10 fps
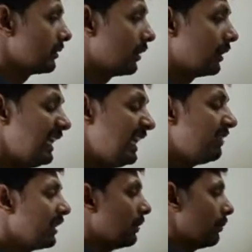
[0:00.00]
are
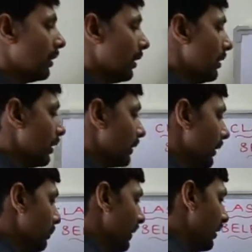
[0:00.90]
even number,
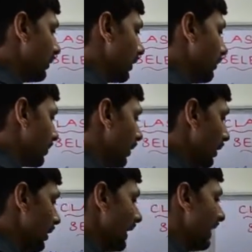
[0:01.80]
the middle terms
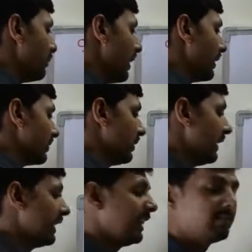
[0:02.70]
are a minus d
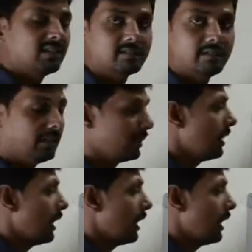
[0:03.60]
and a plus d,